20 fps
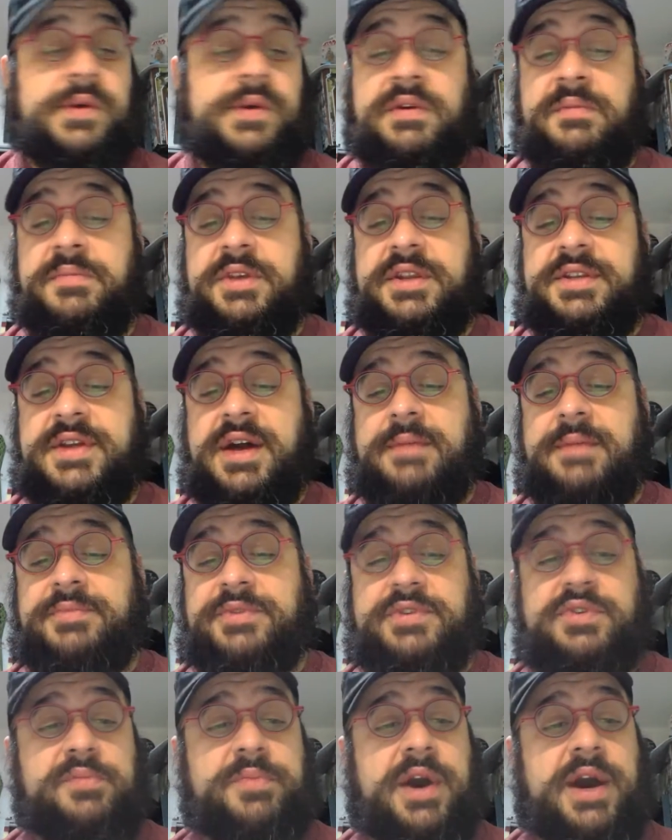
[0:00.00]
it would be dumb
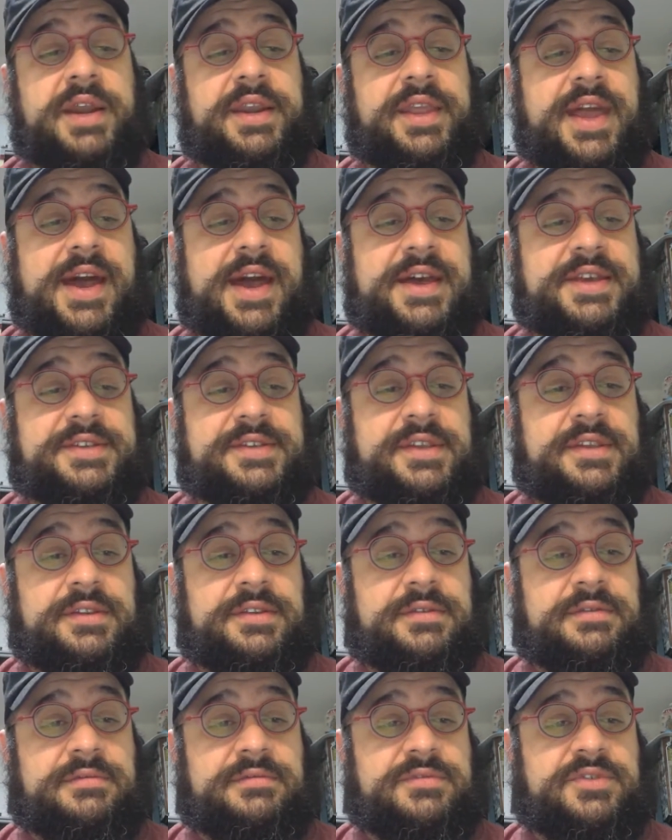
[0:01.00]
to podcast
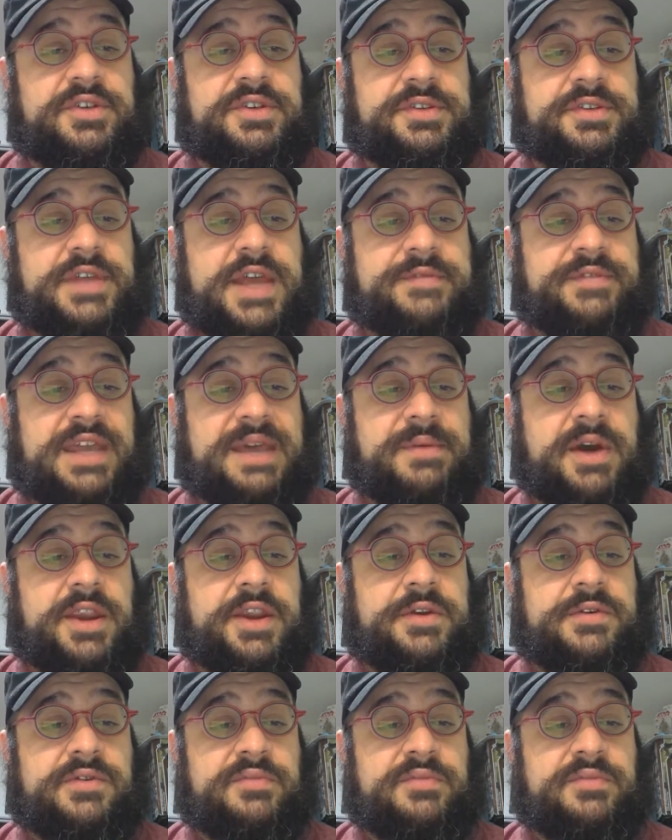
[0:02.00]
and just have it come out of your own